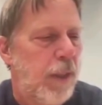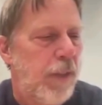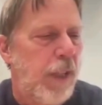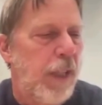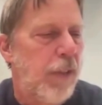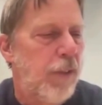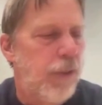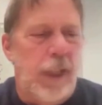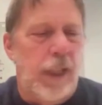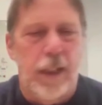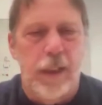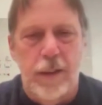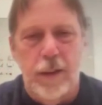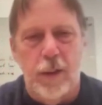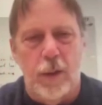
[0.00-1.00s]
things
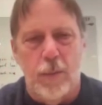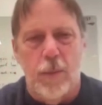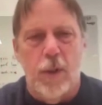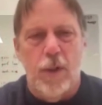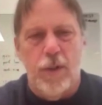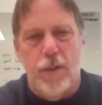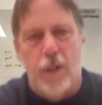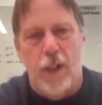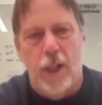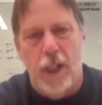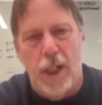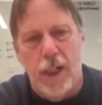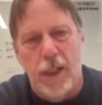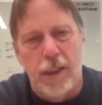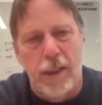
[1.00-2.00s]
like Moore's
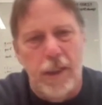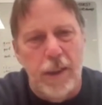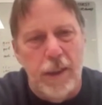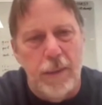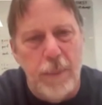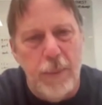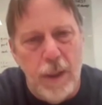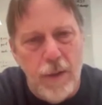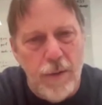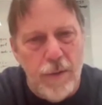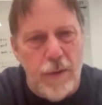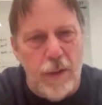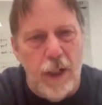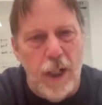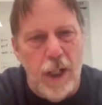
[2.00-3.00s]
law and Bell's
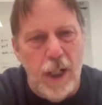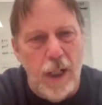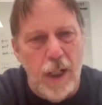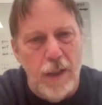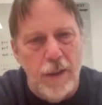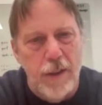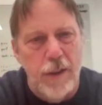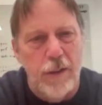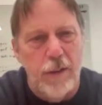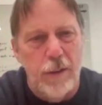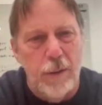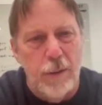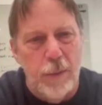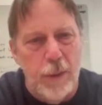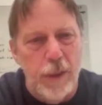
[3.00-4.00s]
law
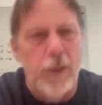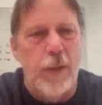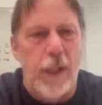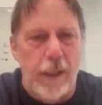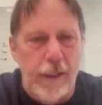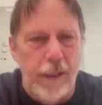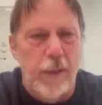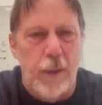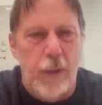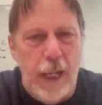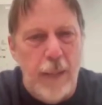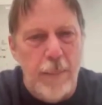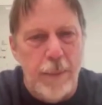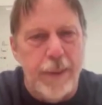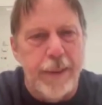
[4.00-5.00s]
to what do I think will
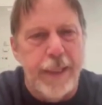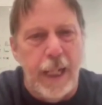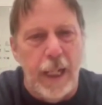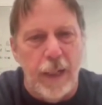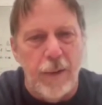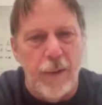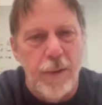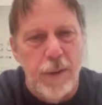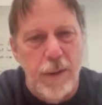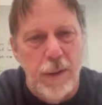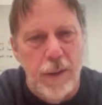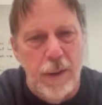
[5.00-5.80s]
happen next,